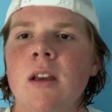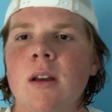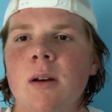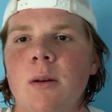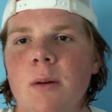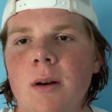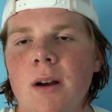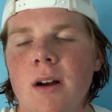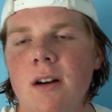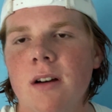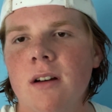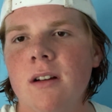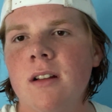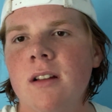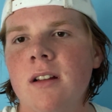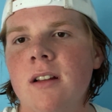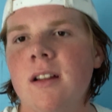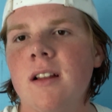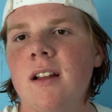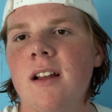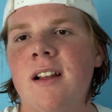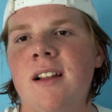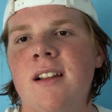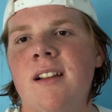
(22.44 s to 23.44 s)
well,
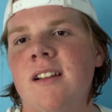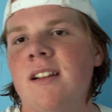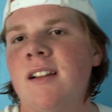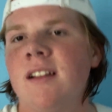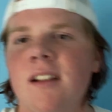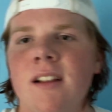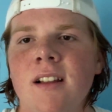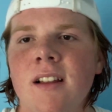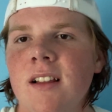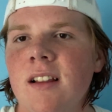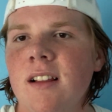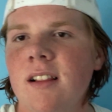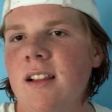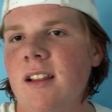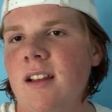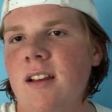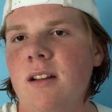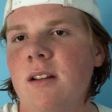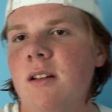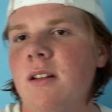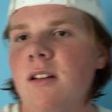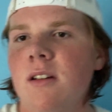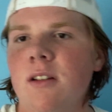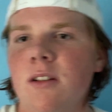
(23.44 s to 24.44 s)
like,
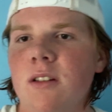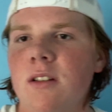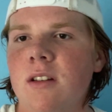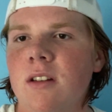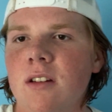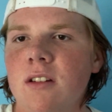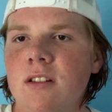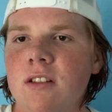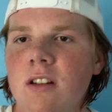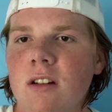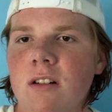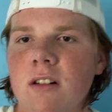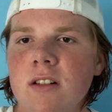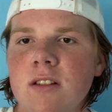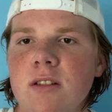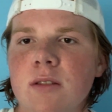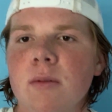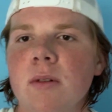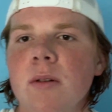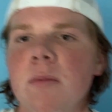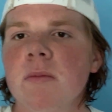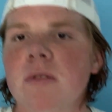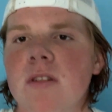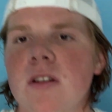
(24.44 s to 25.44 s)
are you going to show us your
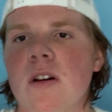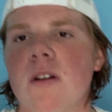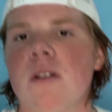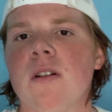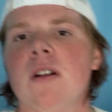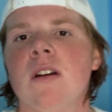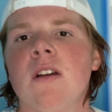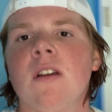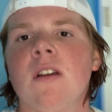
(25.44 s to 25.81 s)
room? So